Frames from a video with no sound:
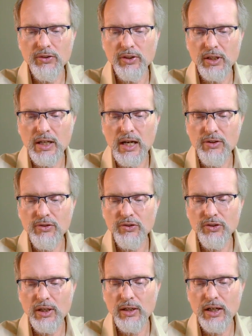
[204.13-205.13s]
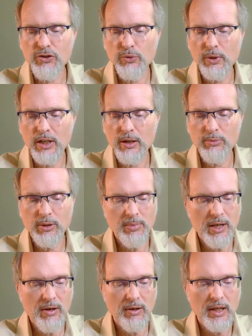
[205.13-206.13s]
us and catch us intellectually
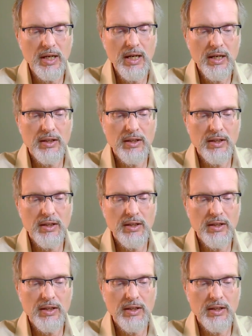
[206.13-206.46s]
unprepared.